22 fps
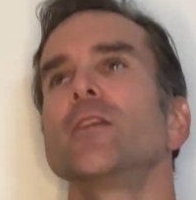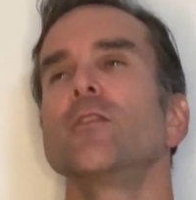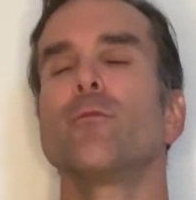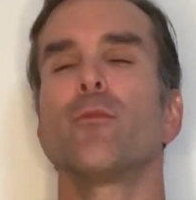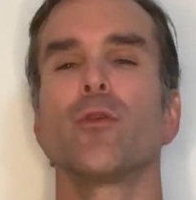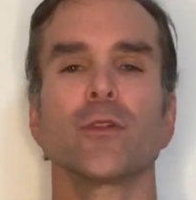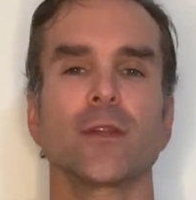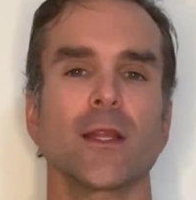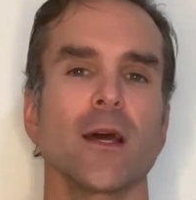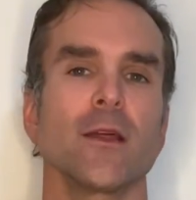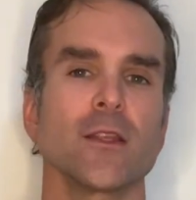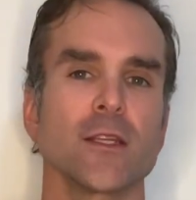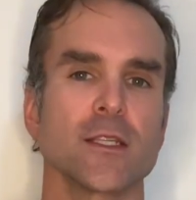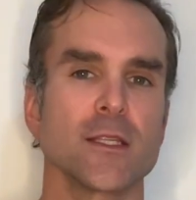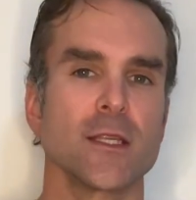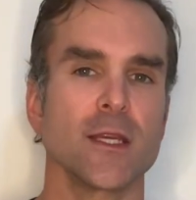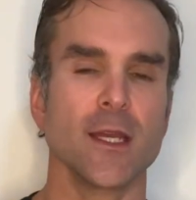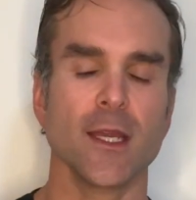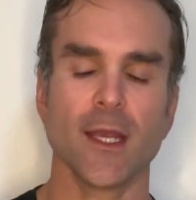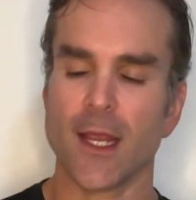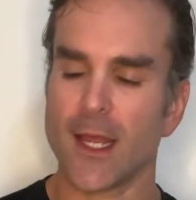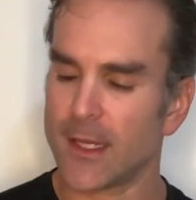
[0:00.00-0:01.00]
you put down this
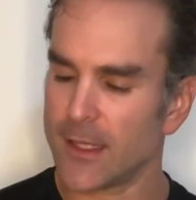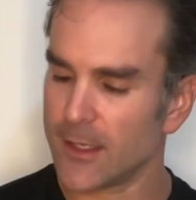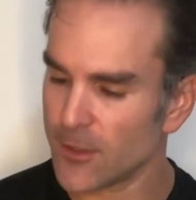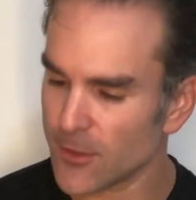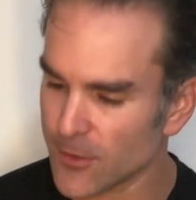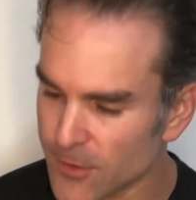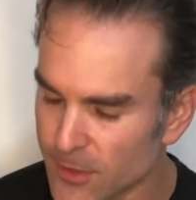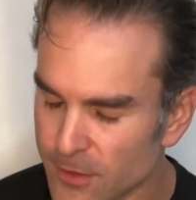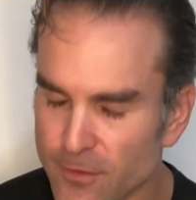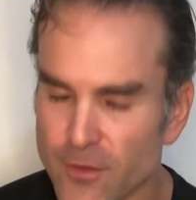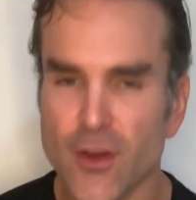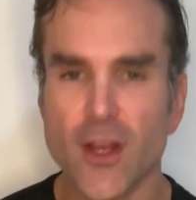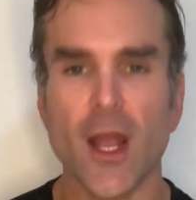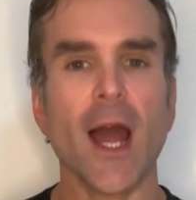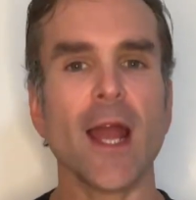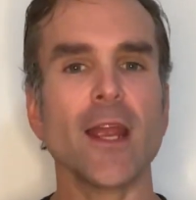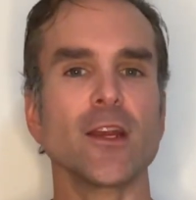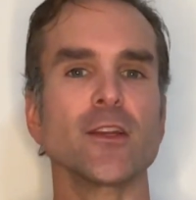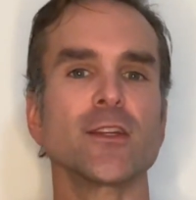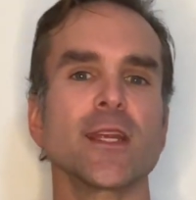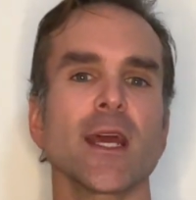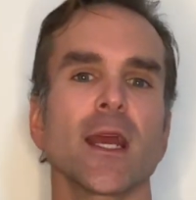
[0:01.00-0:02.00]
thing, and you've got
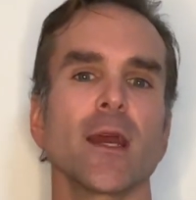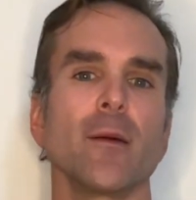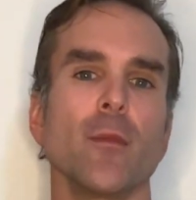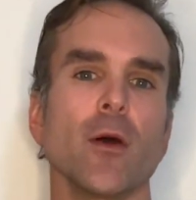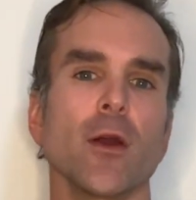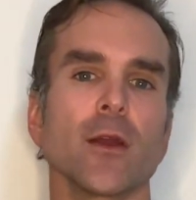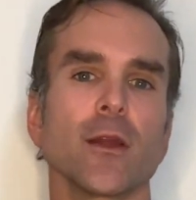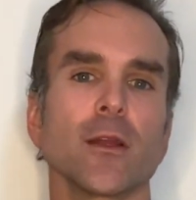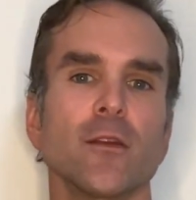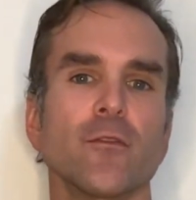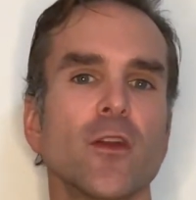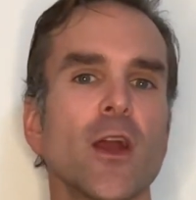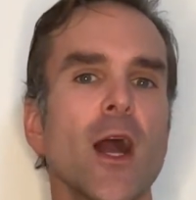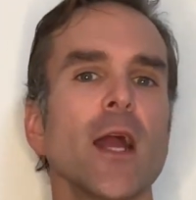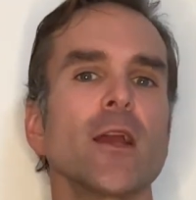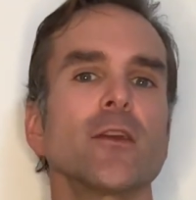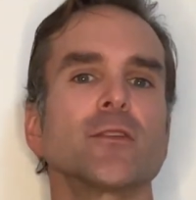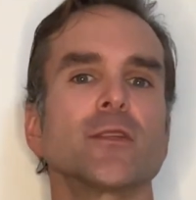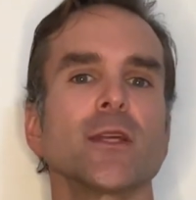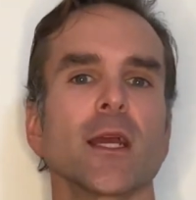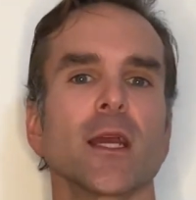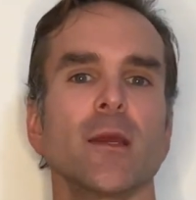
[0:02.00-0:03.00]
your Deka mark. You've got
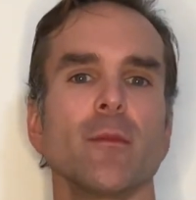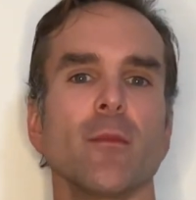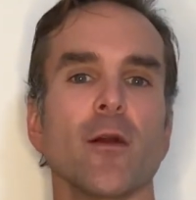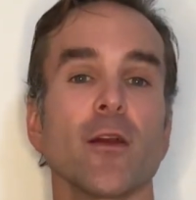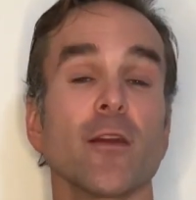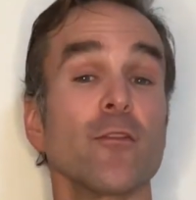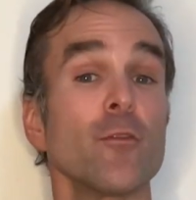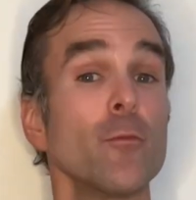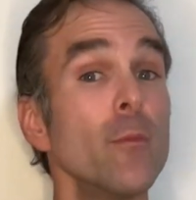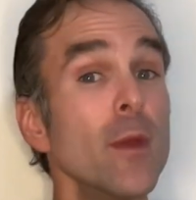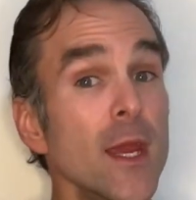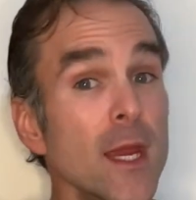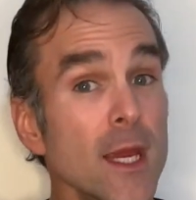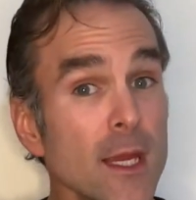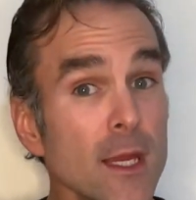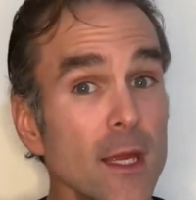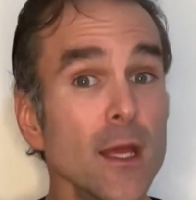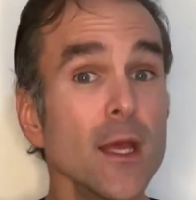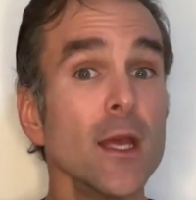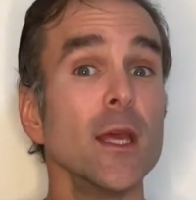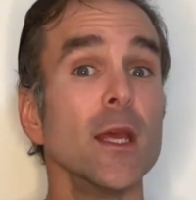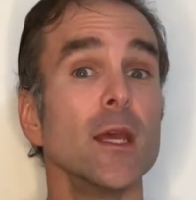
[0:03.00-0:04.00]
your Deka mark. For
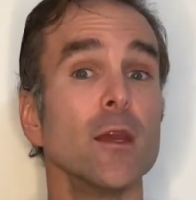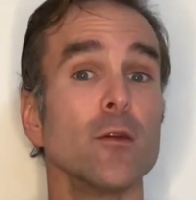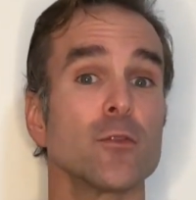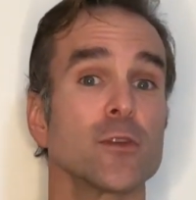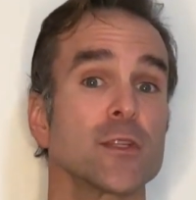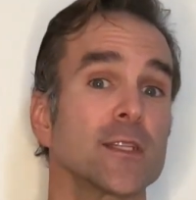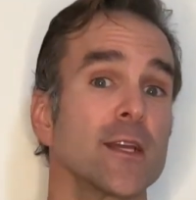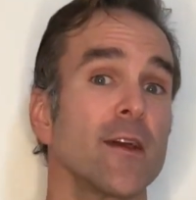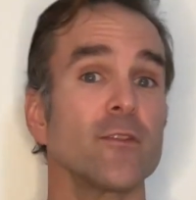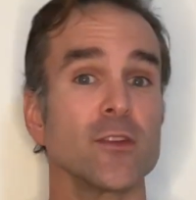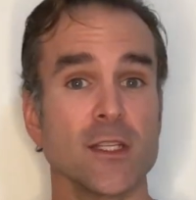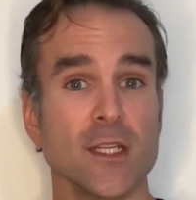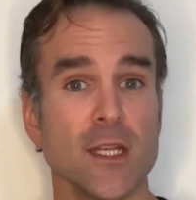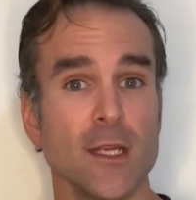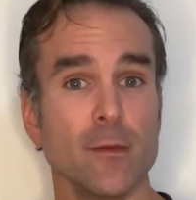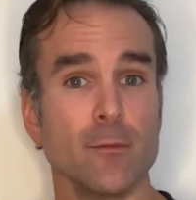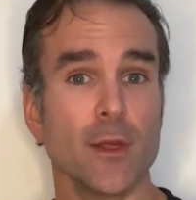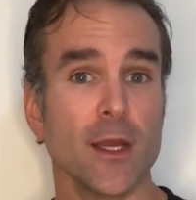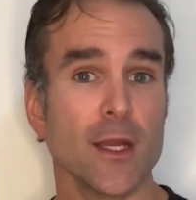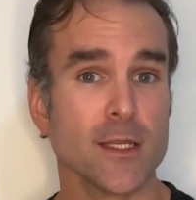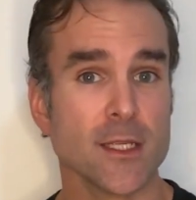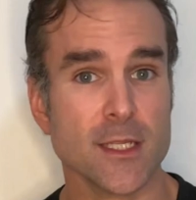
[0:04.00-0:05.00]
me, it was 17
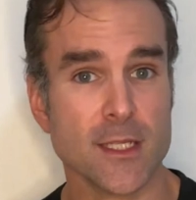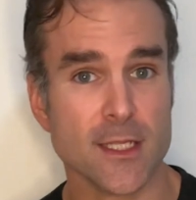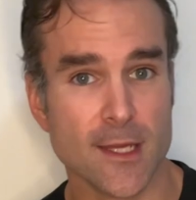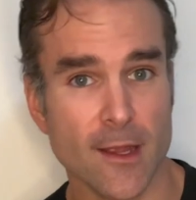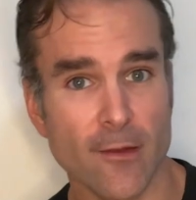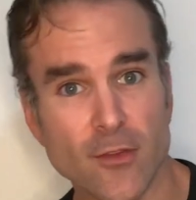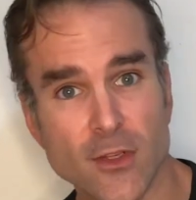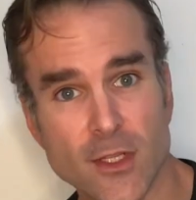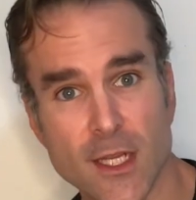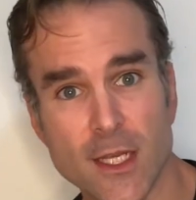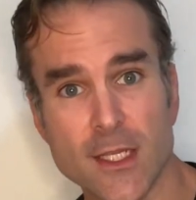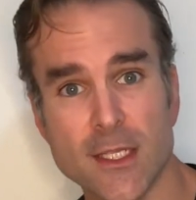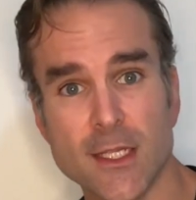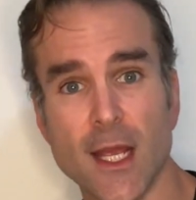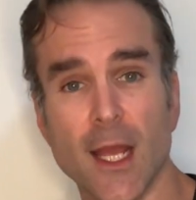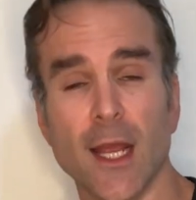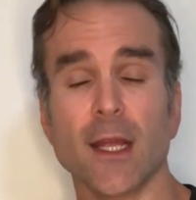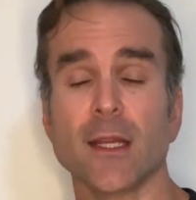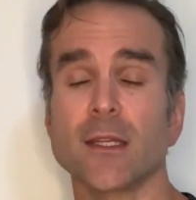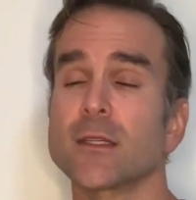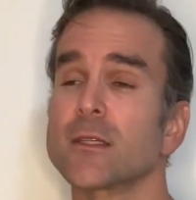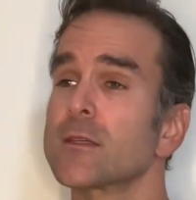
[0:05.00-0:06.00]
minutes and 17
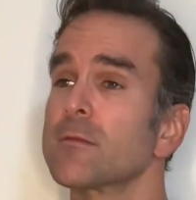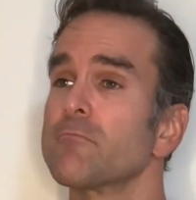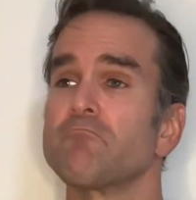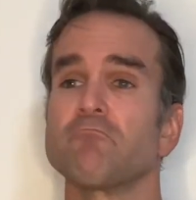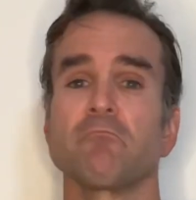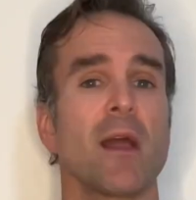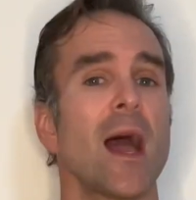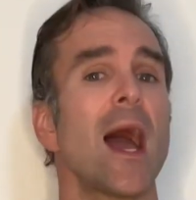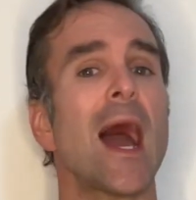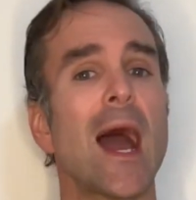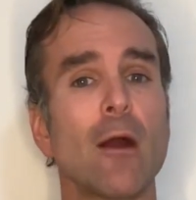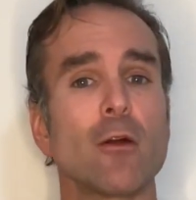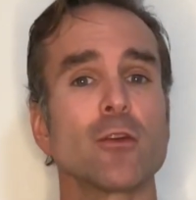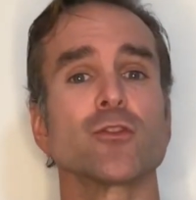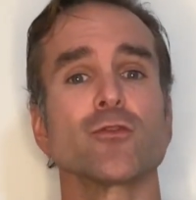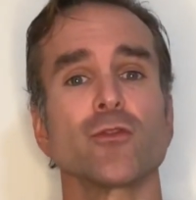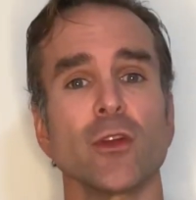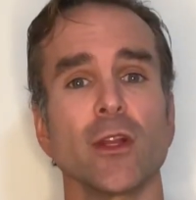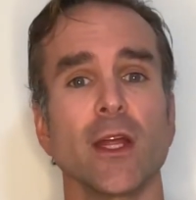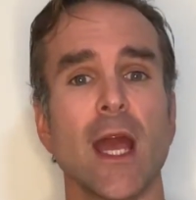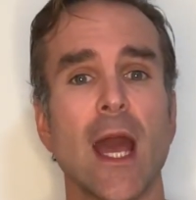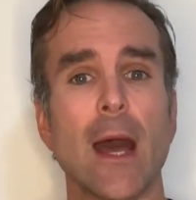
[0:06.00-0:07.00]
seconds. I was
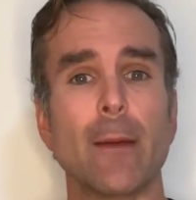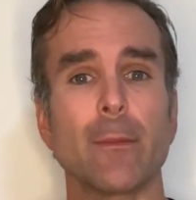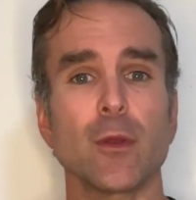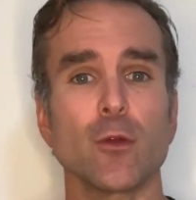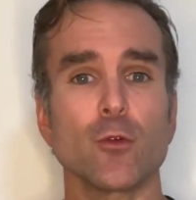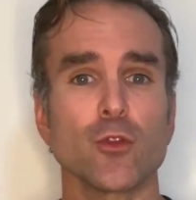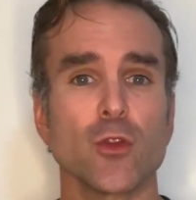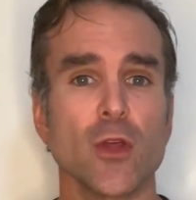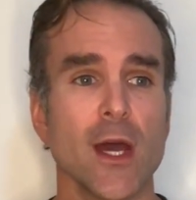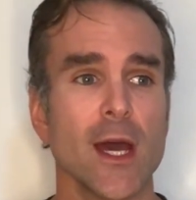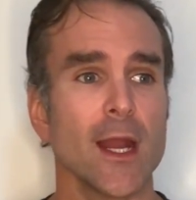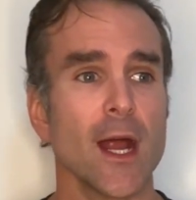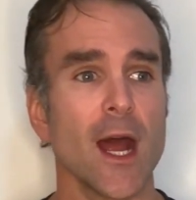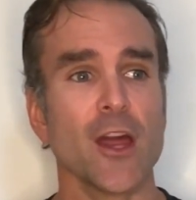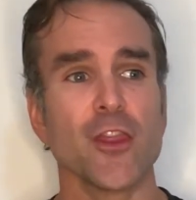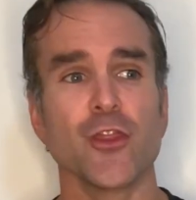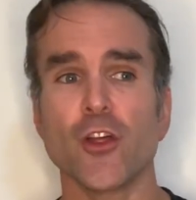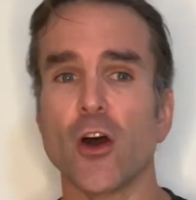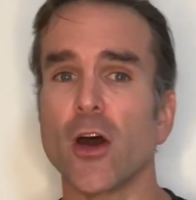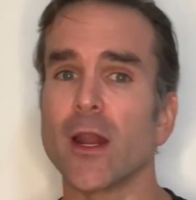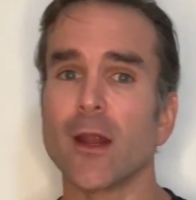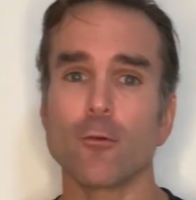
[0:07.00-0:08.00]
really happy with that. I
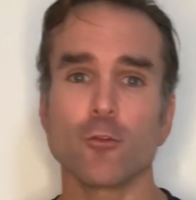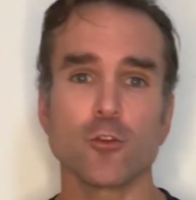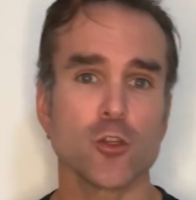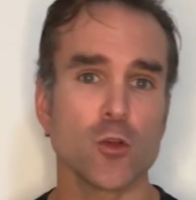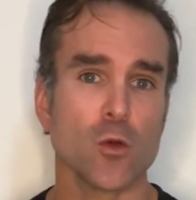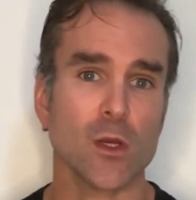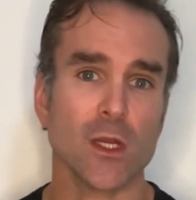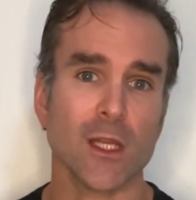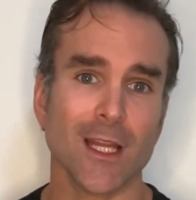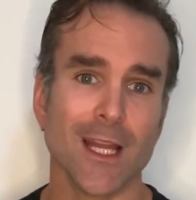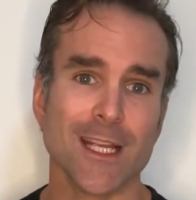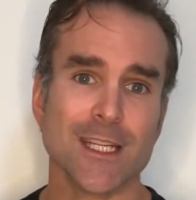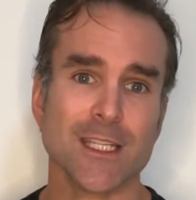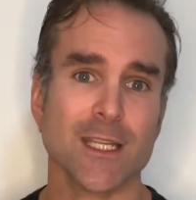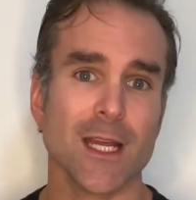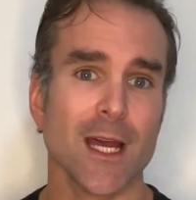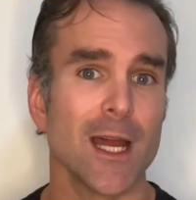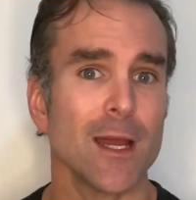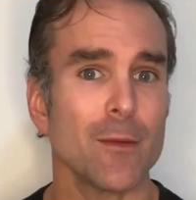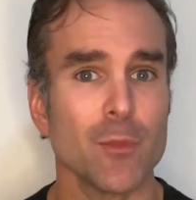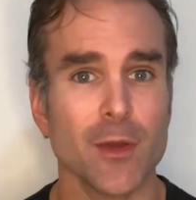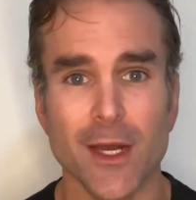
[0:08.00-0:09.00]
thought I would do it in less
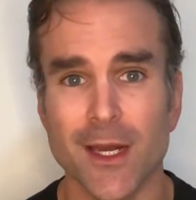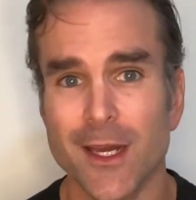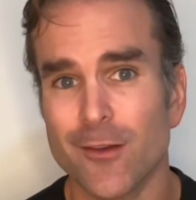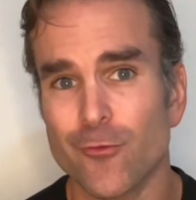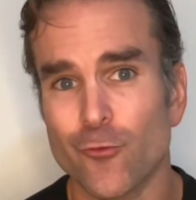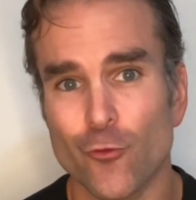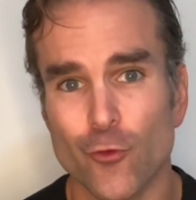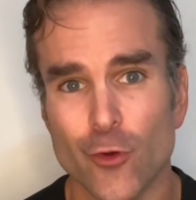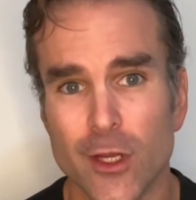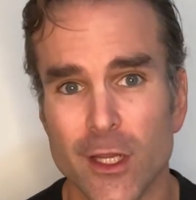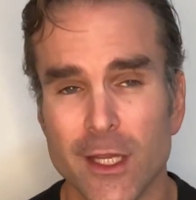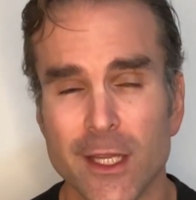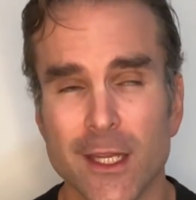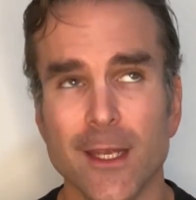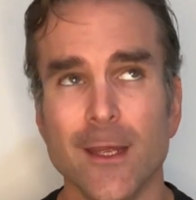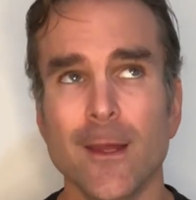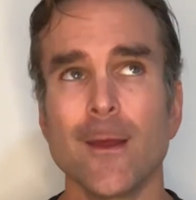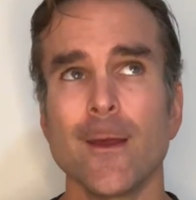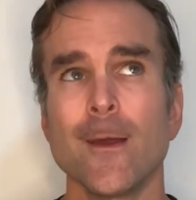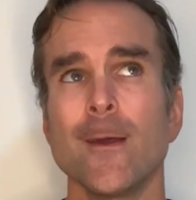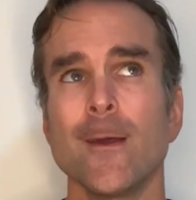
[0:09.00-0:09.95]
time, but I didn't really